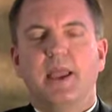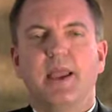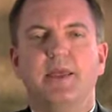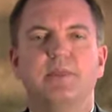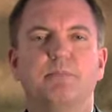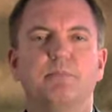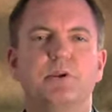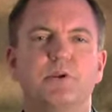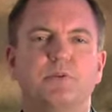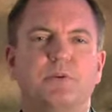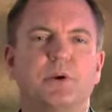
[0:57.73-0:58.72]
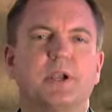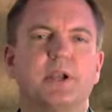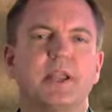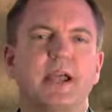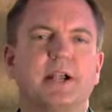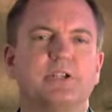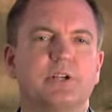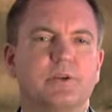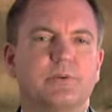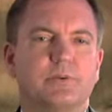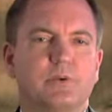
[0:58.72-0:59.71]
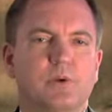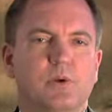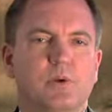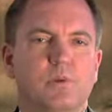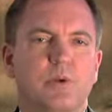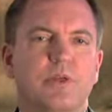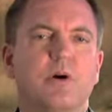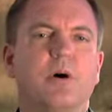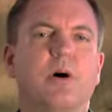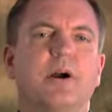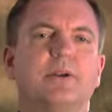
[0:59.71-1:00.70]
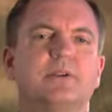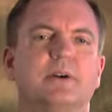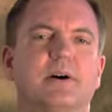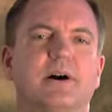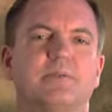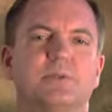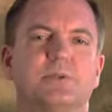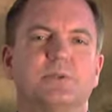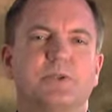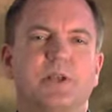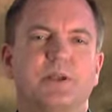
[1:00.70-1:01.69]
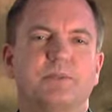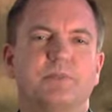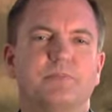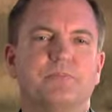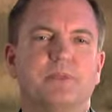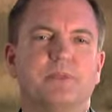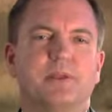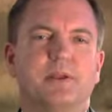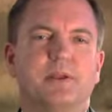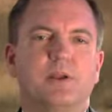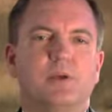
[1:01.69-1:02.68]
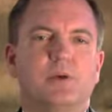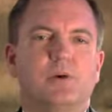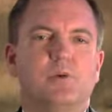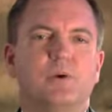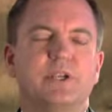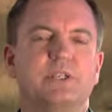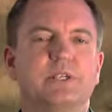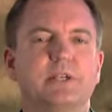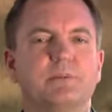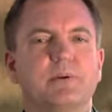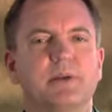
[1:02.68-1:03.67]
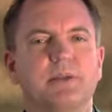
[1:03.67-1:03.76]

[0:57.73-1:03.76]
and the beautiful connection with the heart of her son we see a,